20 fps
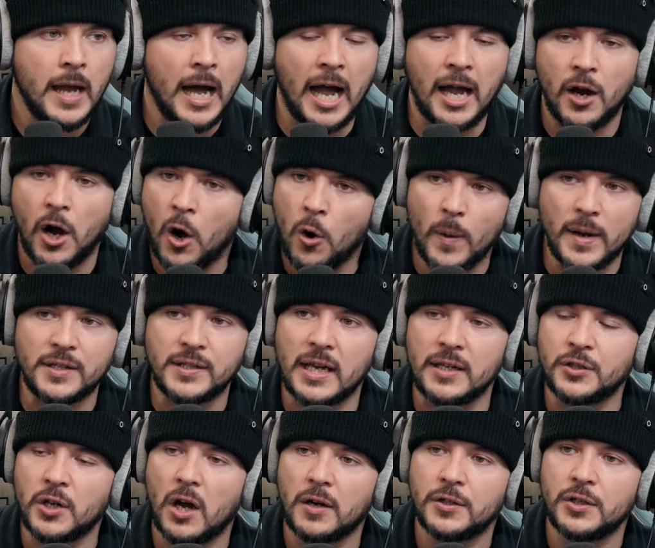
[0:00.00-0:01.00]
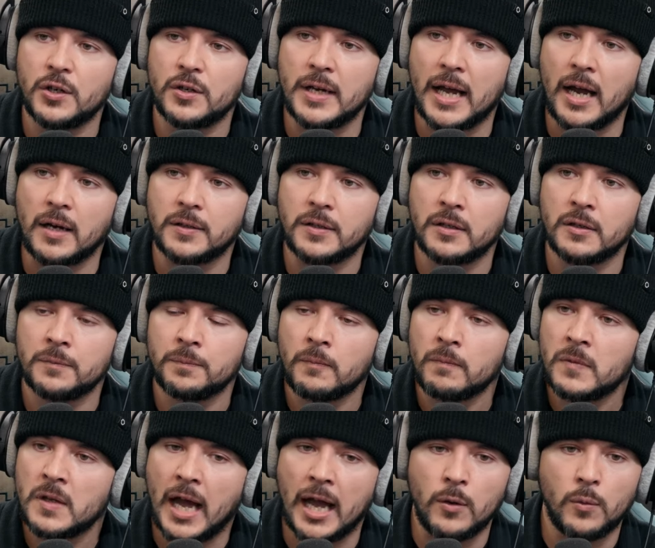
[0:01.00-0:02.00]
I always said, talk to your doctor.
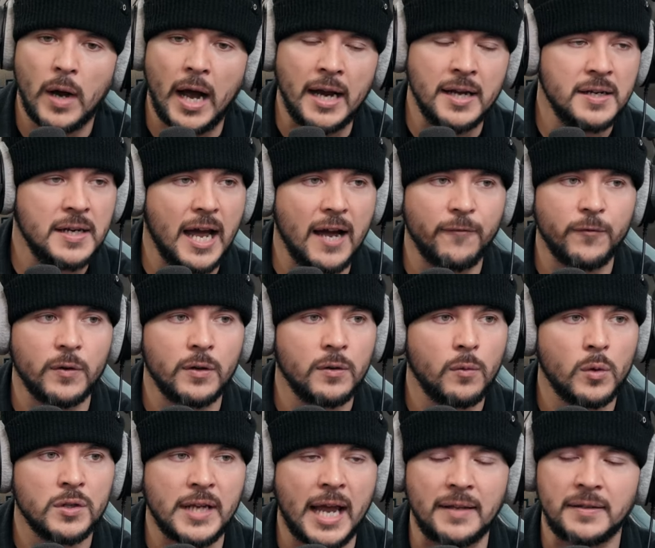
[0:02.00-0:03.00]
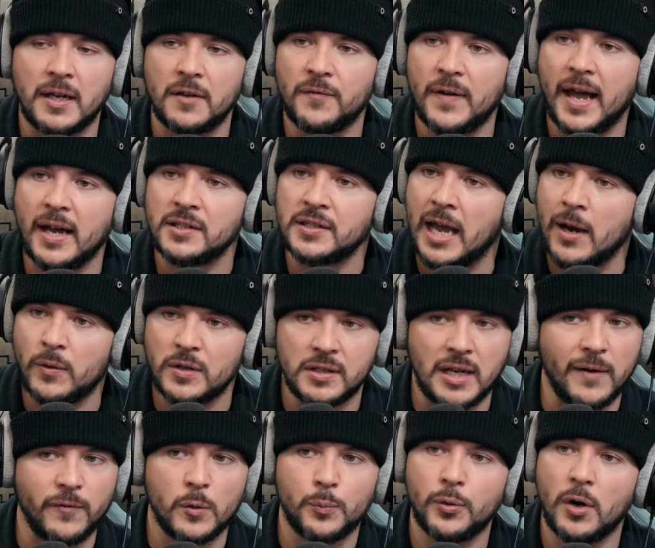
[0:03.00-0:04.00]
I, I never was anti vax. I was
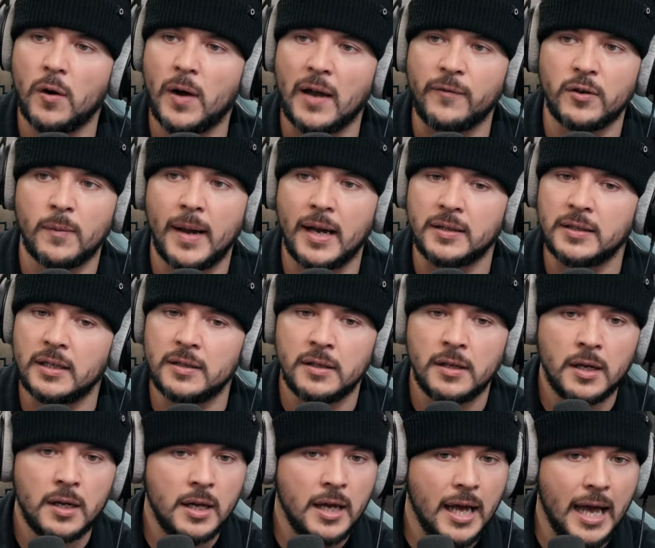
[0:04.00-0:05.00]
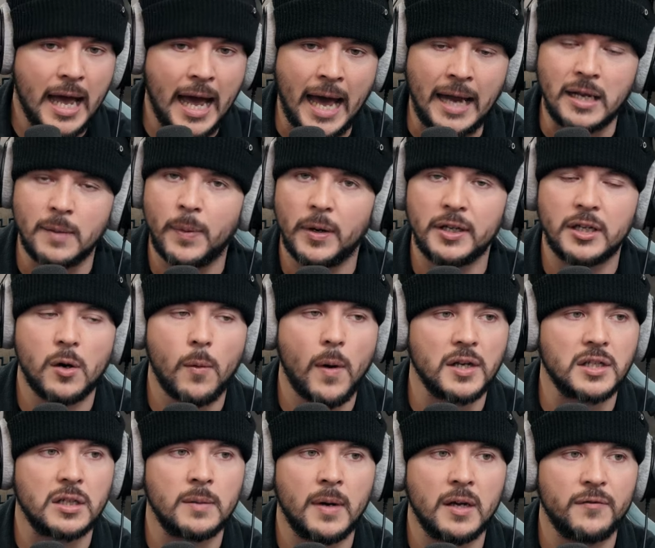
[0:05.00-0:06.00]
never pro ivermectin. Anybody could
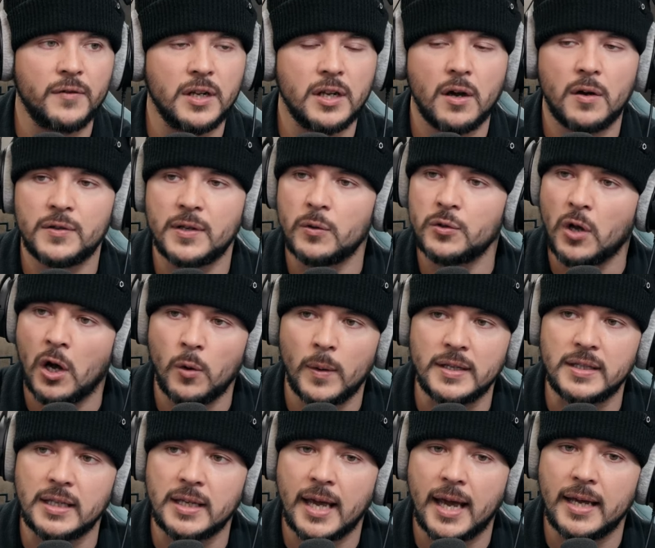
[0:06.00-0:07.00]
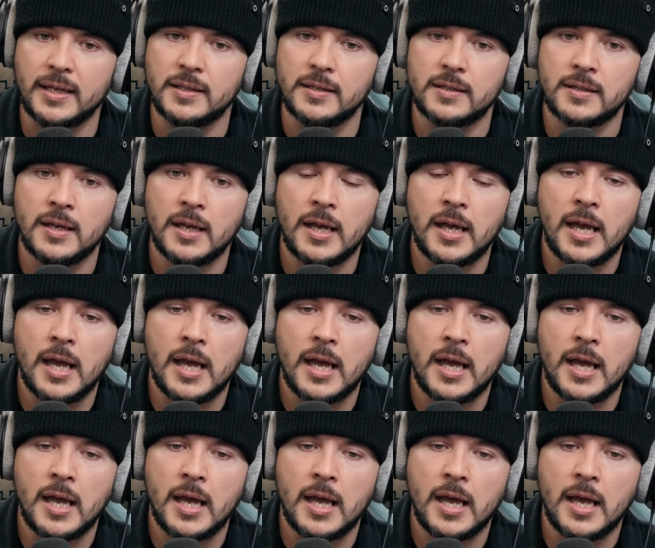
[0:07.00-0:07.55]
watch into my videos. That was always the case.